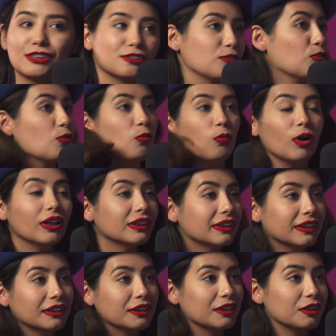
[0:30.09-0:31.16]
So
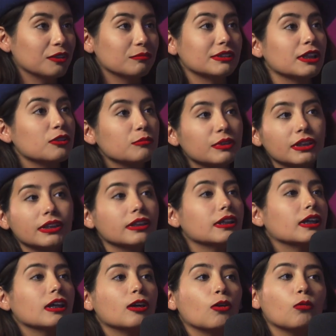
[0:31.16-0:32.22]
welcome. Tell
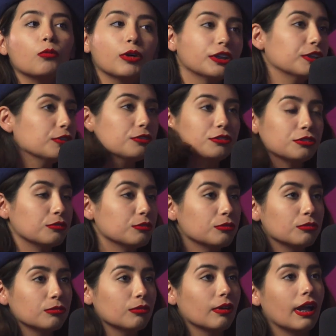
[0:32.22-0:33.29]
me, what do you
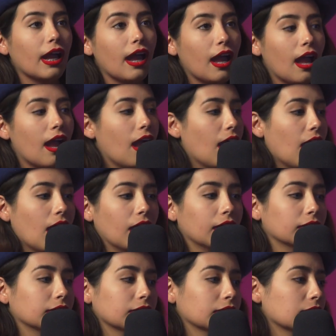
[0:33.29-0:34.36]
do
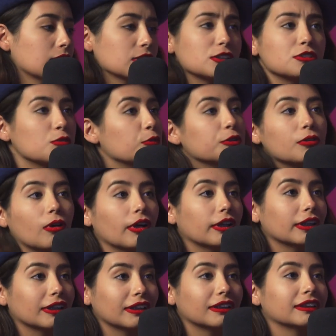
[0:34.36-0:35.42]
and just who you
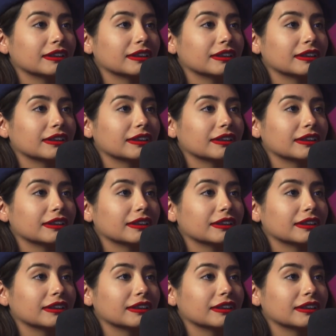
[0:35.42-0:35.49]
are?